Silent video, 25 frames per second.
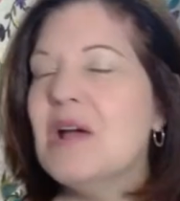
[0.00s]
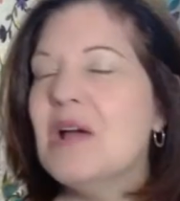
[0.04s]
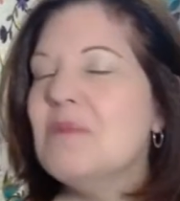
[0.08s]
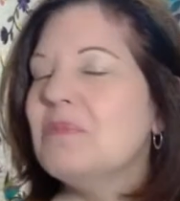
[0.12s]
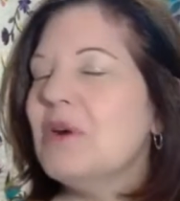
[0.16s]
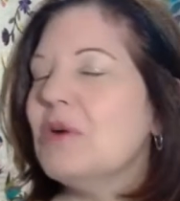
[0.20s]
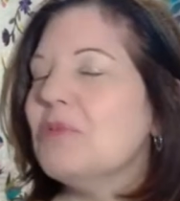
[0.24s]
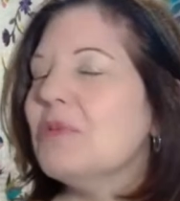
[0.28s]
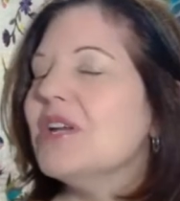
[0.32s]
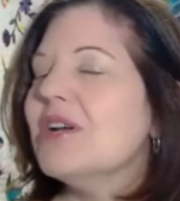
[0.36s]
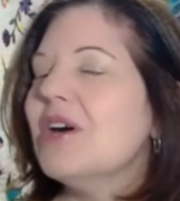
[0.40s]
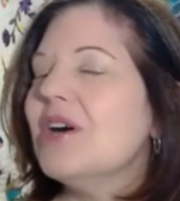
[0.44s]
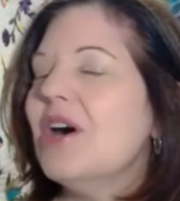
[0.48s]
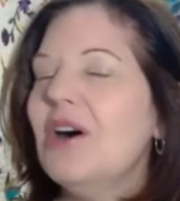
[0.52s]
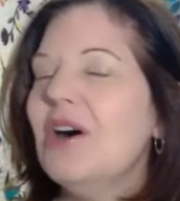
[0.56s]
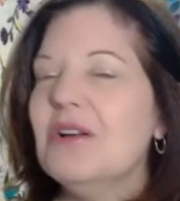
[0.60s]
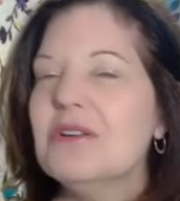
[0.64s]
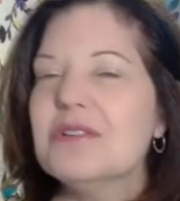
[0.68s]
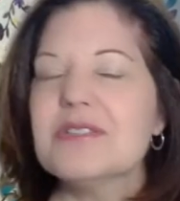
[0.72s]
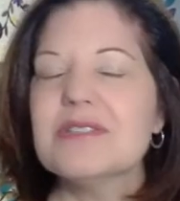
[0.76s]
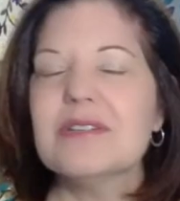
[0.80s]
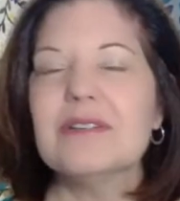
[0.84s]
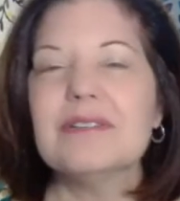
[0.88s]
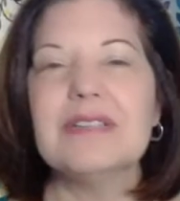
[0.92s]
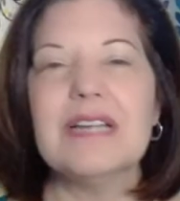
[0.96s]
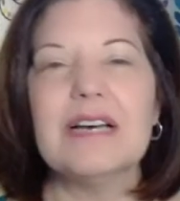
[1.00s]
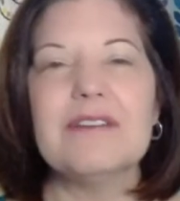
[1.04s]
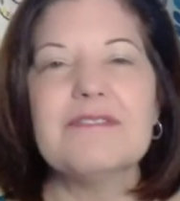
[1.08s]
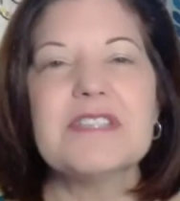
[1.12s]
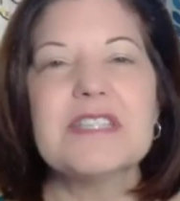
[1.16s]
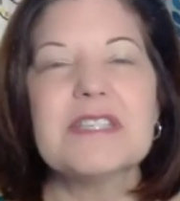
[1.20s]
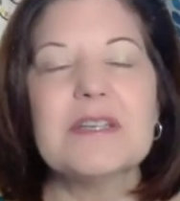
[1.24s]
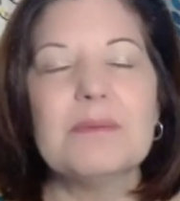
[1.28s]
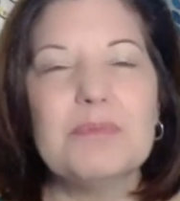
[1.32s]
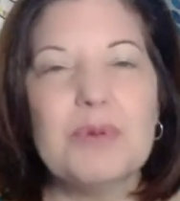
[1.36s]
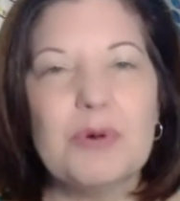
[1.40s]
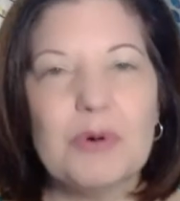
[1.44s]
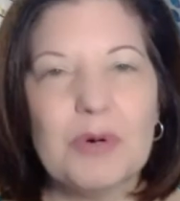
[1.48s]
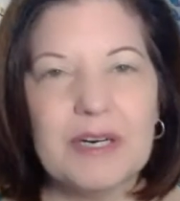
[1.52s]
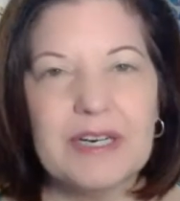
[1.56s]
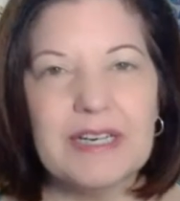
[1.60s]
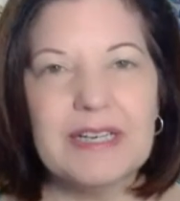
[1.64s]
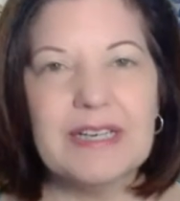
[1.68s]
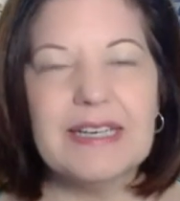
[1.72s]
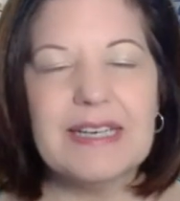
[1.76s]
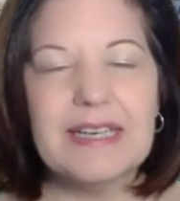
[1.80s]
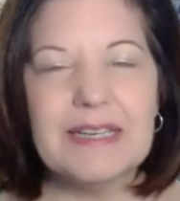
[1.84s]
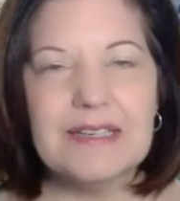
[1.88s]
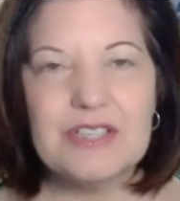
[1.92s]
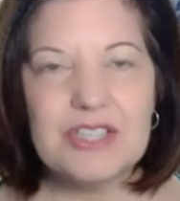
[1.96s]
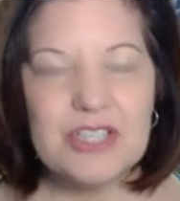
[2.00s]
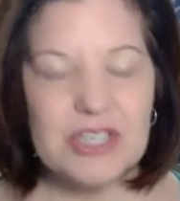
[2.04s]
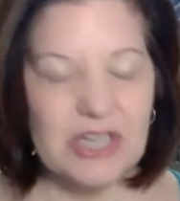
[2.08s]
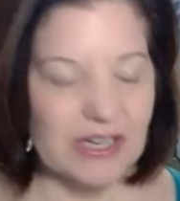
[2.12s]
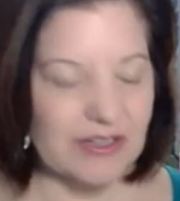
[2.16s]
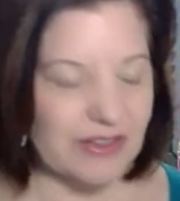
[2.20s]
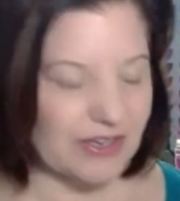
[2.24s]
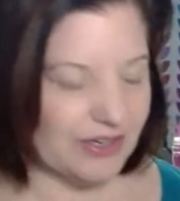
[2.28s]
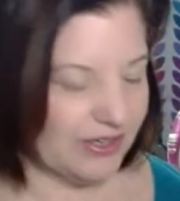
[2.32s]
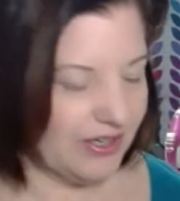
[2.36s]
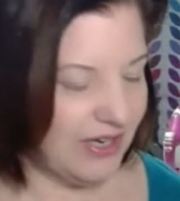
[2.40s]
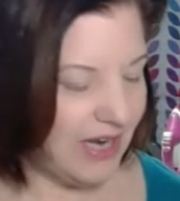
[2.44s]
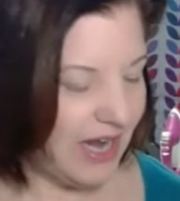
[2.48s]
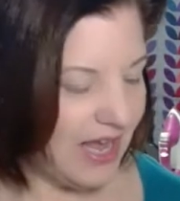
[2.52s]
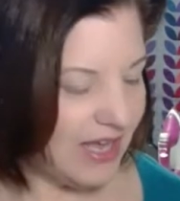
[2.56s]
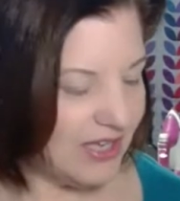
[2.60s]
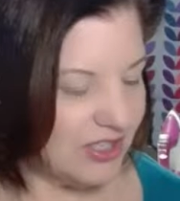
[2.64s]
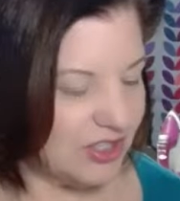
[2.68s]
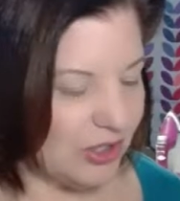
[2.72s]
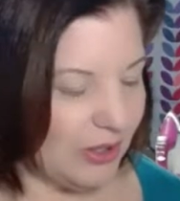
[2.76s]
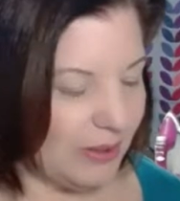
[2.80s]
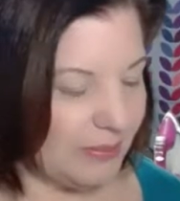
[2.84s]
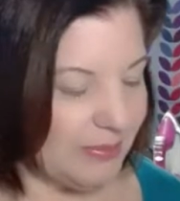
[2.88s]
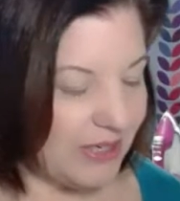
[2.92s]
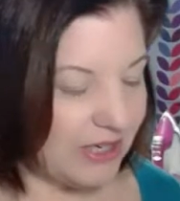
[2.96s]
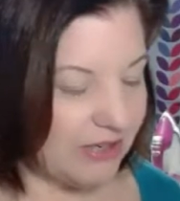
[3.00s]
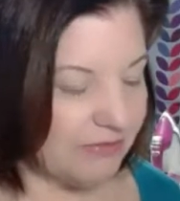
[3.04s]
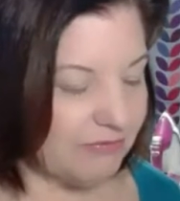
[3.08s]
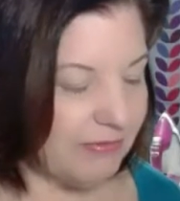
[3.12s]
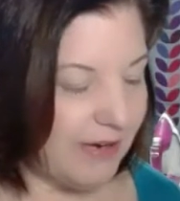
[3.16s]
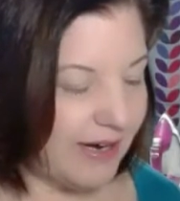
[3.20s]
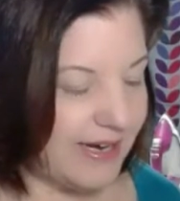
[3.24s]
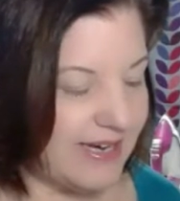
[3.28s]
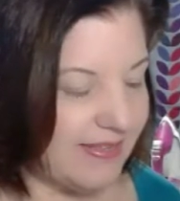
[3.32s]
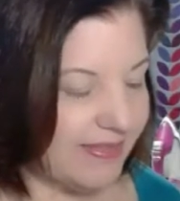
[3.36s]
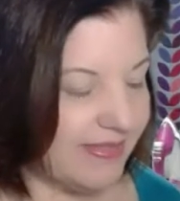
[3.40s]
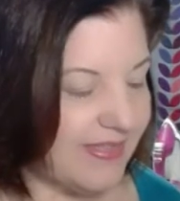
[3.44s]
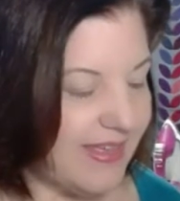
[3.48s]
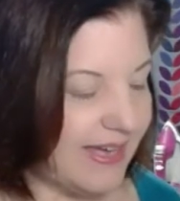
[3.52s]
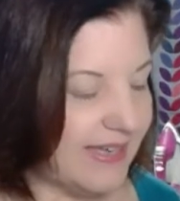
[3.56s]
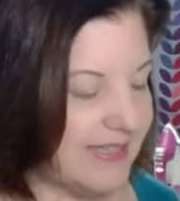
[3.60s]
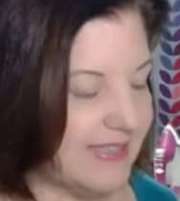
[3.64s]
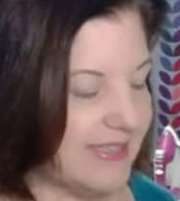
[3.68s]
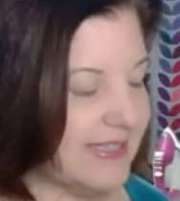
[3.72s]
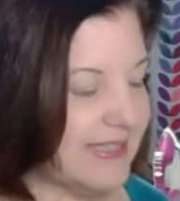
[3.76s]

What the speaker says: but we also love supporting each other. So I'm going to write that